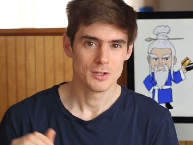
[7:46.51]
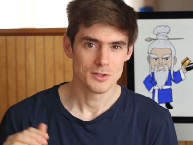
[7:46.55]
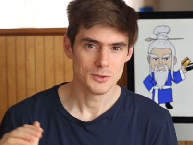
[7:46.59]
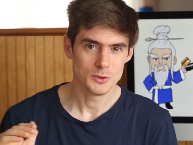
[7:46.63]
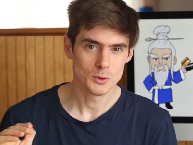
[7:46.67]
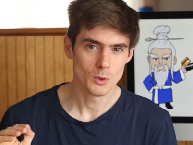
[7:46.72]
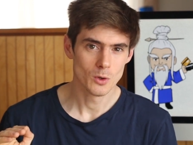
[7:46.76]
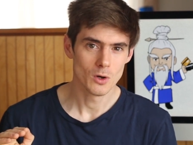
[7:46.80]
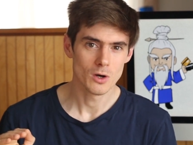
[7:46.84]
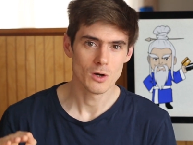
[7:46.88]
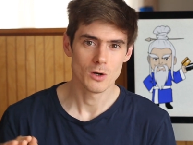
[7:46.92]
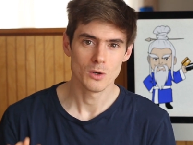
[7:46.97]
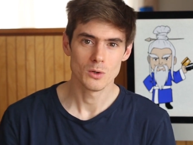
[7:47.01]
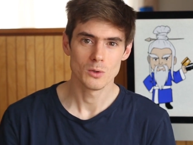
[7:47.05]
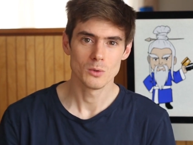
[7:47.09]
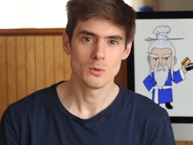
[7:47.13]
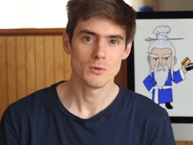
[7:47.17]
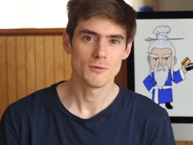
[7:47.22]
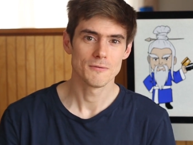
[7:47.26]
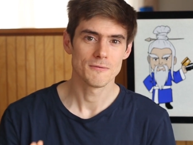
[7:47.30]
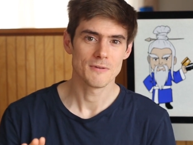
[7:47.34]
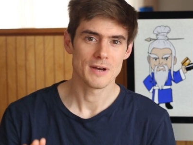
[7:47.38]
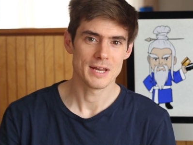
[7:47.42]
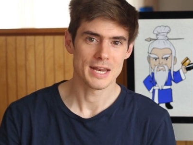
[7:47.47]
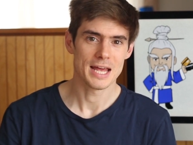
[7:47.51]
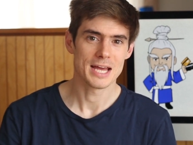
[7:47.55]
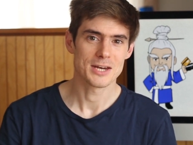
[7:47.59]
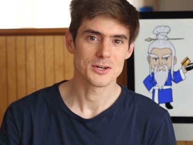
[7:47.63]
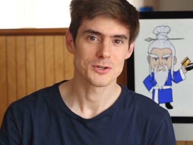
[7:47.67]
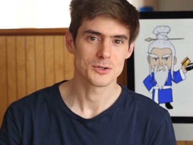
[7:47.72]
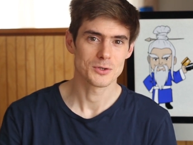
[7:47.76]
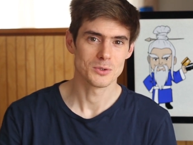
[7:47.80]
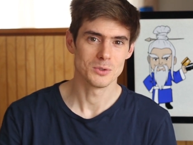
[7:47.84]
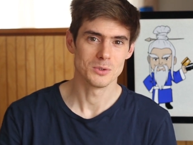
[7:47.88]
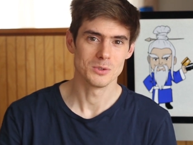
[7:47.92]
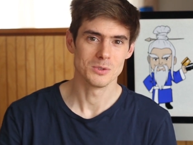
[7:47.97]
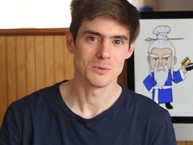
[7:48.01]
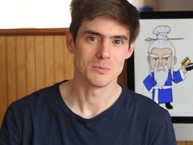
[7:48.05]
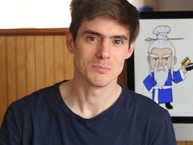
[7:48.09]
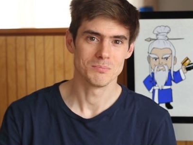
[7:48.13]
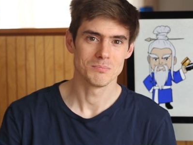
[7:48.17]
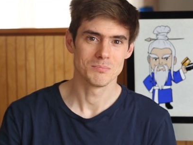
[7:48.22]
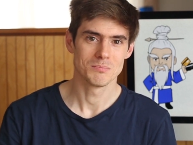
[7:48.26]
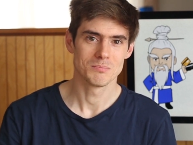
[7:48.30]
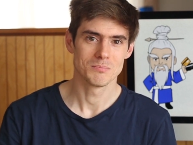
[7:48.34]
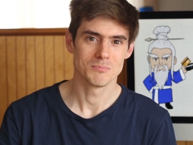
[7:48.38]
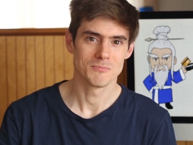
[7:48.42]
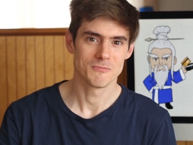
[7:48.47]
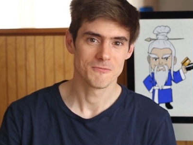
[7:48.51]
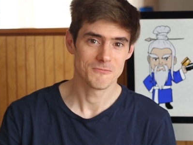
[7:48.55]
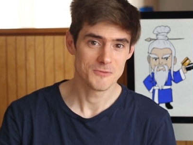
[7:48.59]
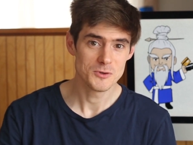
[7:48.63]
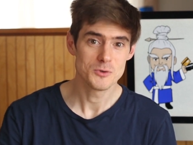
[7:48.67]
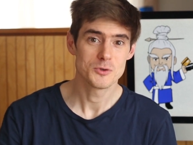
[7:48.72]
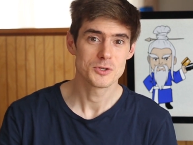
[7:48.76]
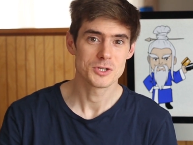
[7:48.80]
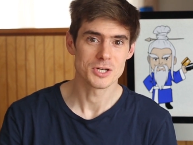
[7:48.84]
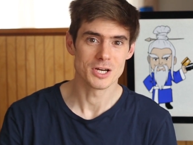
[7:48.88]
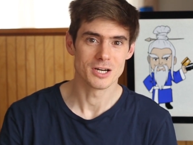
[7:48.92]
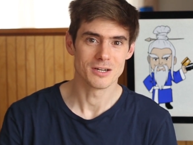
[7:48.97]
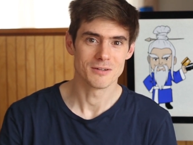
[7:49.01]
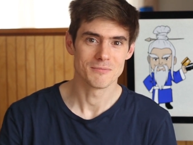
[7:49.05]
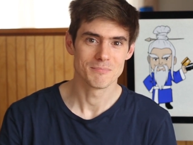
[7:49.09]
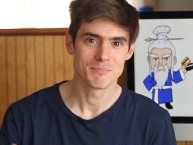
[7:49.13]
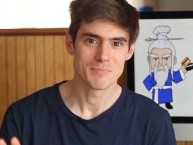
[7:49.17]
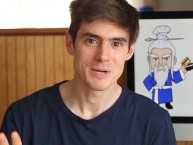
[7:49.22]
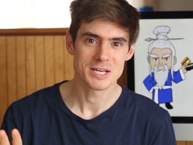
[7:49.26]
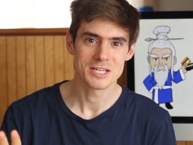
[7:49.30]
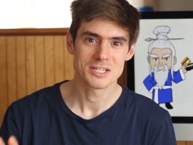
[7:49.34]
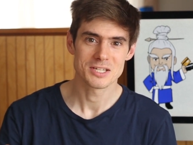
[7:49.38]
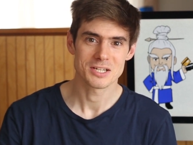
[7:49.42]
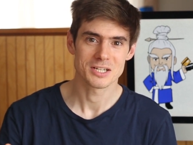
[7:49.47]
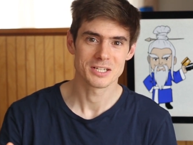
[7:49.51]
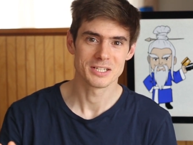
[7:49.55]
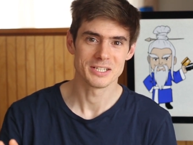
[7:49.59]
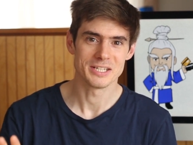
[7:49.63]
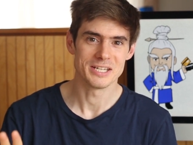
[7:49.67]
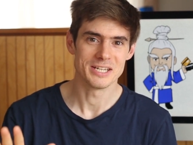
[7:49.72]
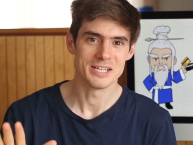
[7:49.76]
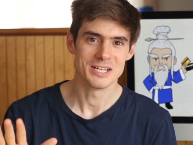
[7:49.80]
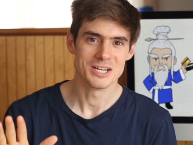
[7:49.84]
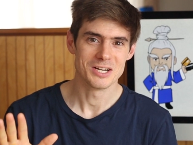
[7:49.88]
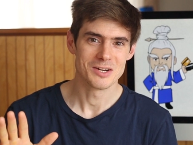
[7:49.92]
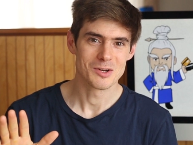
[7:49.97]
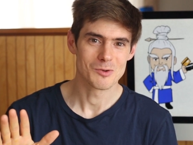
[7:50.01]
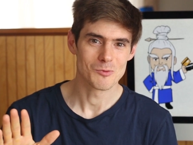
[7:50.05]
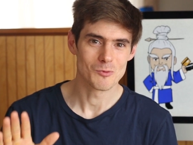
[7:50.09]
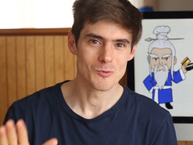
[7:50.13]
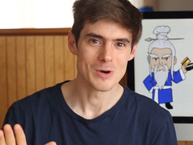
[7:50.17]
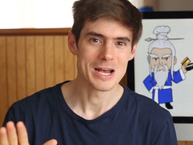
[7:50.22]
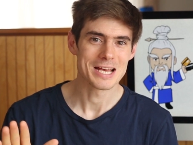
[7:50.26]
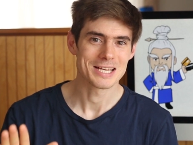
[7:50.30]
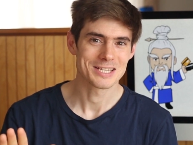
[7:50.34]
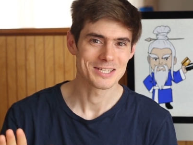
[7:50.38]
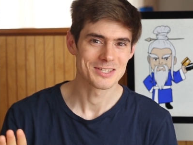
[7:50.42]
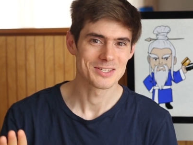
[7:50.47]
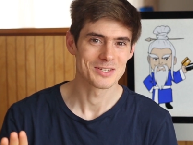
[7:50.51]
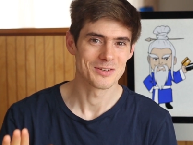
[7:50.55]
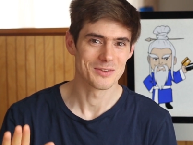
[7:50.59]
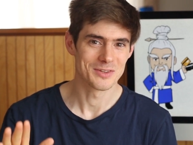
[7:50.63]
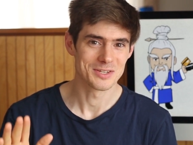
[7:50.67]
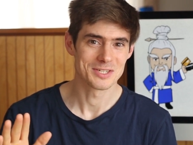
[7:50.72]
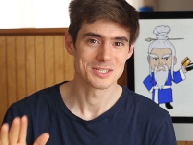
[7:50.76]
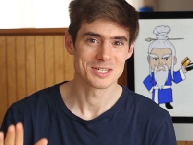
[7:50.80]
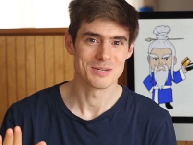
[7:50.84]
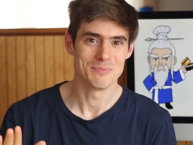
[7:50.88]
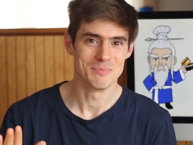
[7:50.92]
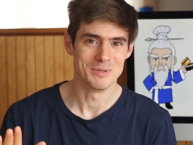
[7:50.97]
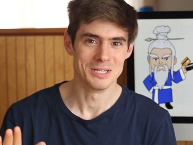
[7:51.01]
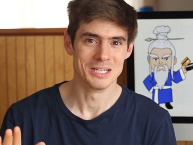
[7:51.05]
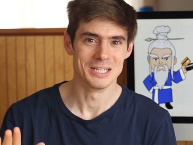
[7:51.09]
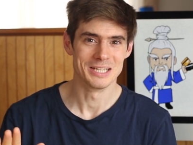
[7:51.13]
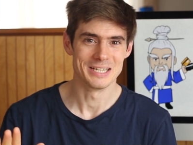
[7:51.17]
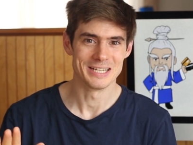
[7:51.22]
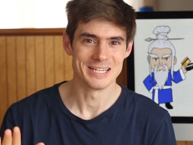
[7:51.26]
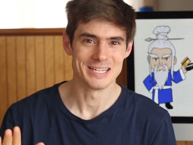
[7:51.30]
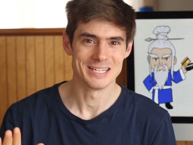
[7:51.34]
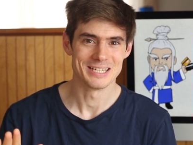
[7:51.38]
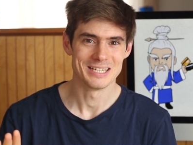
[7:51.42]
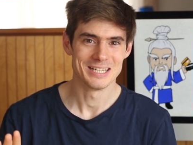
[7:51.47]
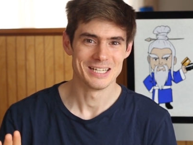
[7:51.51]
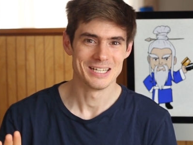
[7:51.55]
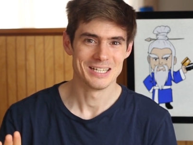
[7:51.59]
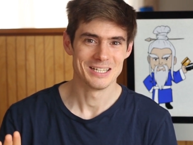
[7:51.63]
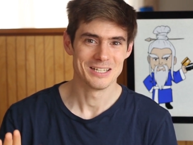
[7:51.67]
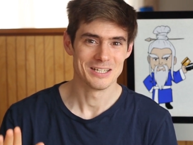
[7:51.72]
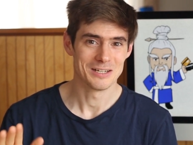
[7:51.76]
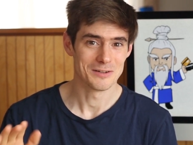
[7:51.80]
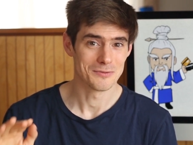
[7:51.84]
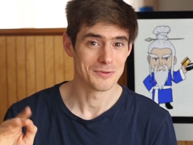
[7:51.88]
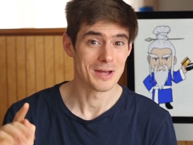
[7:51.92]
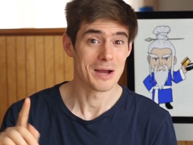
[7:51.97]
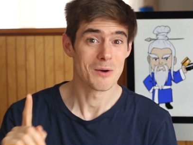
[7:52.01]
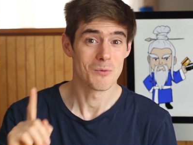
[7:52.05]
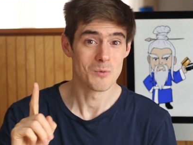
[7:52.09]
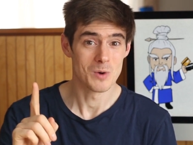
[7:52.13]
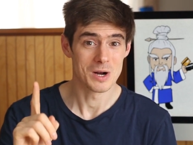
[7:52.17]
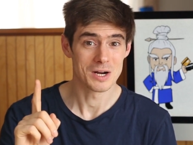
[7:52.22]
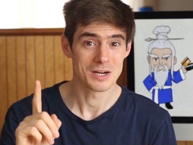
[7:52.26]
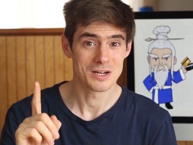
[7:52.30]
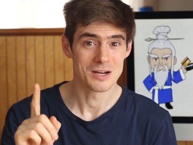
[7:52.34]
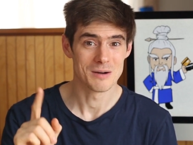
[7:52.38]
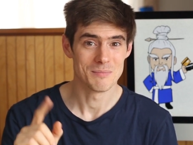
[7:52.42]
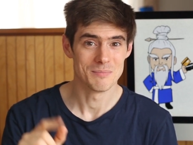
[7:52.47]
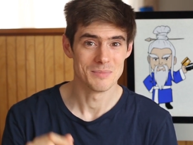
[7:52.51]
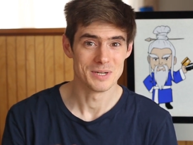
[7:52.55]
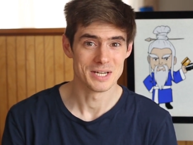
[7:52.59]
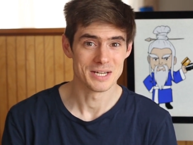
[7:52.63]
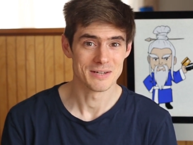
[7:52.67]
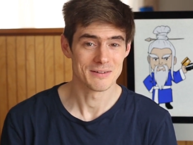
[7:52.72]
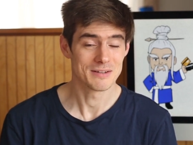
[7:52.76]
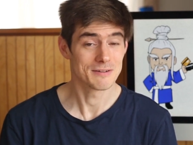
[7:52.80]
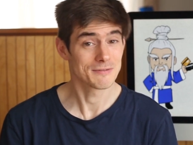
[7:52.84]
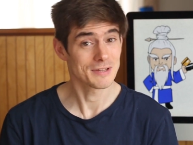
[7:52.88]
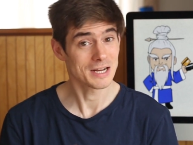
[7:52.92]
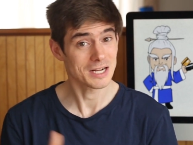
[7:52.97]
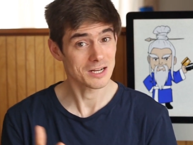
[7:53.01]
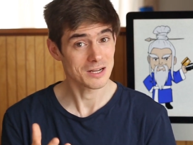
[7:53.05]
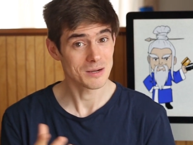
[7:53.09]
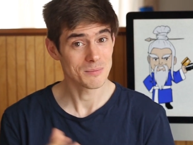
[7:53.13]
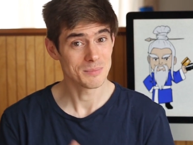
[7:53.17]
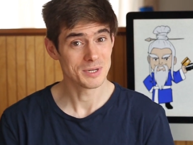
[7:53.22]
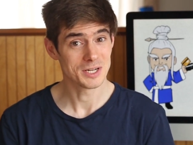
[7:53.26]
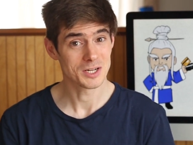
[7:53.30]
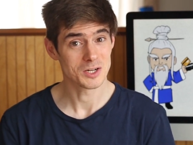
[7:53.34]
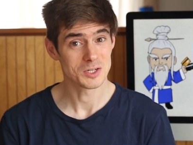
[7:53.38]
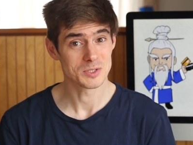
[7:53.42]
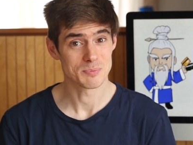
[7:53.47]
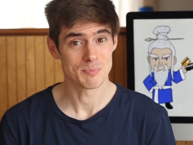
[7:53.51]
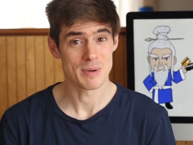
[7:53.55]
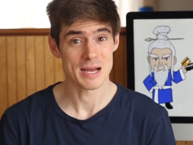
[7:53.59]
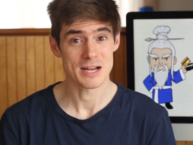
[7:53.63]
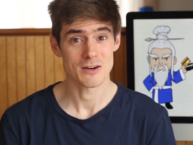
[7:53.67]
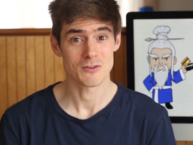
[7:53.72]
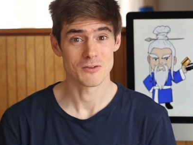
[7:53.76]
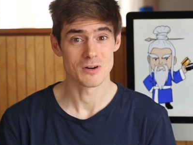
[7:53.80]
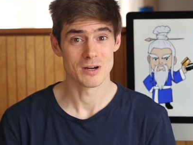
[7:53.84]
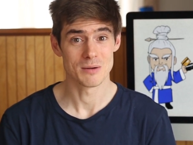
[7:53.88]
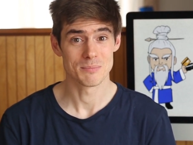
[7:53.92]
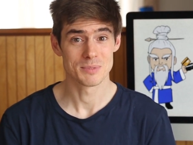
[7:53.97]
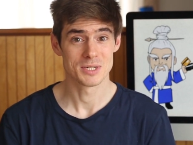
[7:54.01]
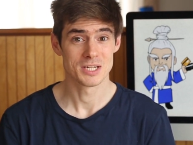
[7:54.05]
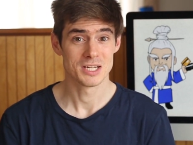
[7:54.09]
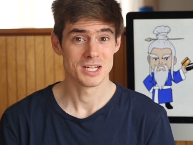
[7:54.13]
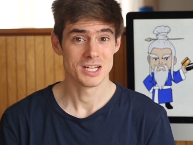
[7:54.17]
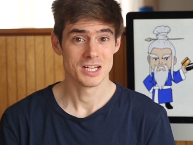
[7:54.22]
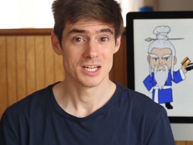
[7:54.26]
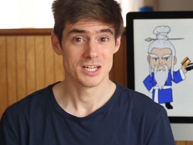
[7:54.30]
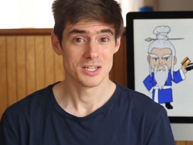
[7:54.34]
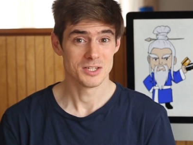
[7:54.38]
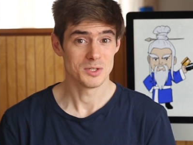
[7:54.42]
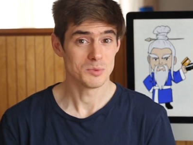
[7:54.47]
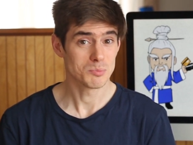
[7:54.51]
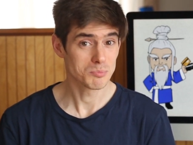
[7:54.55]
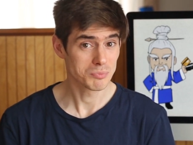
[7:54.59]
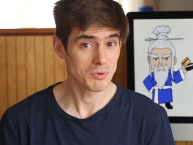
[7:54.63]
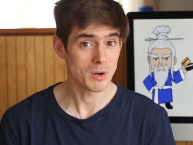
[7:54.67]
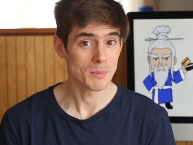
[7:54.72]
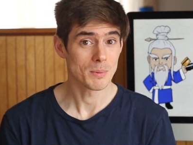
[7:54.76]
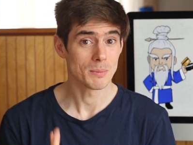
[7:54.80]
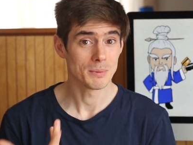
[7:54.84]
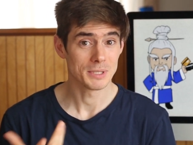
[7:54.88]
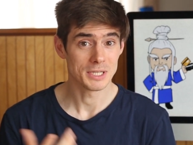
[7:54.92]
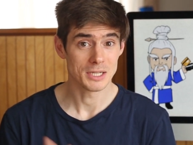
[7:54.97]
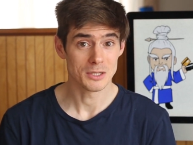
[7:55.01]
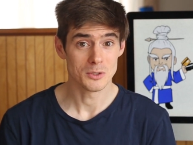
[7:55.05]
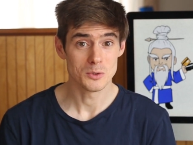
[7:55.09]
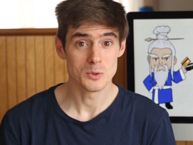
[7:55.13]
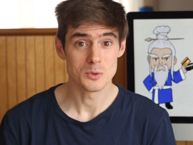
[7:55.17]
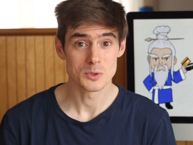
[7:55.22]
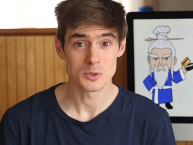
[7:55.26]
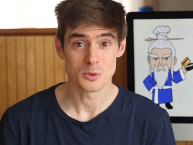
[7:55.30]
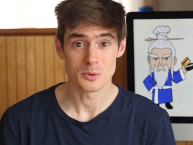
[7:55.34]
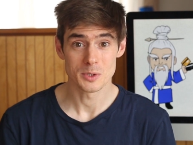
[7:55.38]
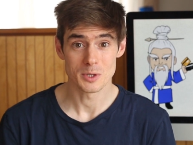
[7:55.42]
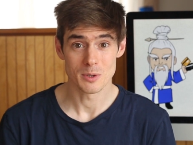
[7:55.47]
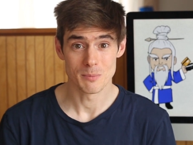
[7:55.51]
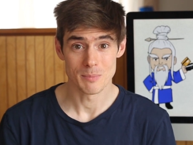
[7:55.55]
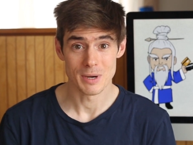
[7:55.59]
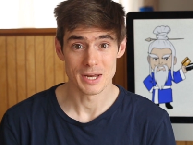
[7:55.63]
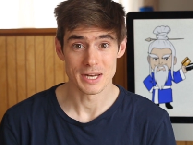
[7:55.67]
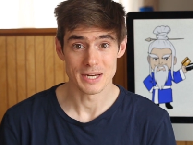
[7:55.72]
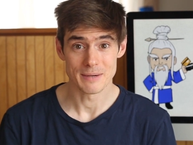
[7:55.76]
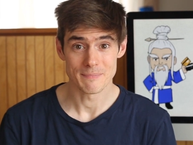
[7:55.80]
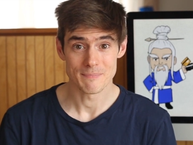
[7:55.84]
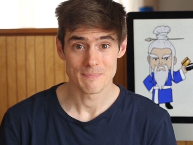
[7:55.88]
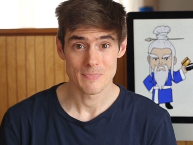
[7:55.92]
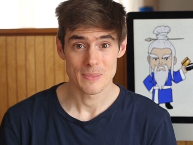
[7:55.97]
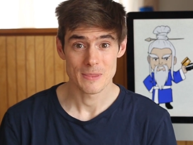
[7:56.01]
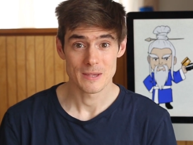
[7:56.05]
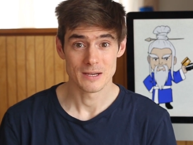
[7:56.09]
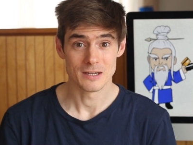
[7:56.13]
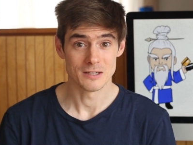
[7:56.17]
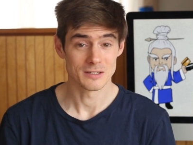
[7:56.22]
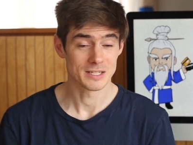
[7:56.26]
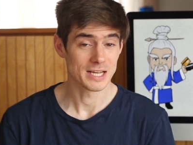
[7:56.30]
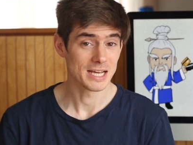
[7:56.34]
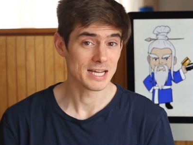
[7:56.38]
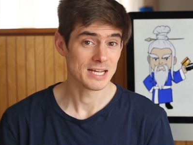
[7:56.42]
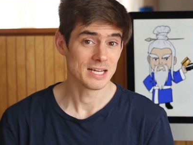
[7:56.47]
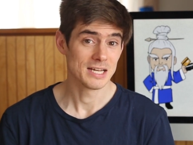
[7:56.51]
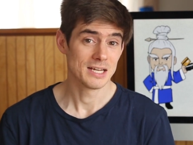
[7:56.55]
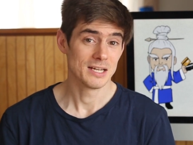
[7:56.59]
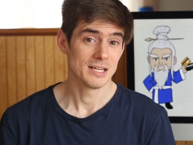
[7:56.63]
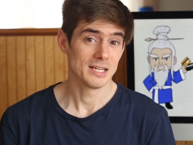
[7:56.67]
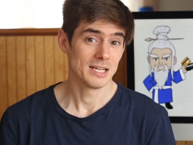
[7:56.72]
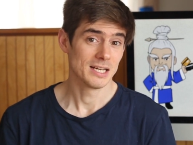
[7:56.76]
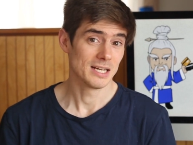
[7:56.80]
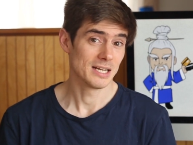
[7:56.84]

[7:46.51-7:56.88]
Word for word: your whole financial future basically rests on the stability of that one company. If that company goes bankrupt, you probably lose all your money, okay?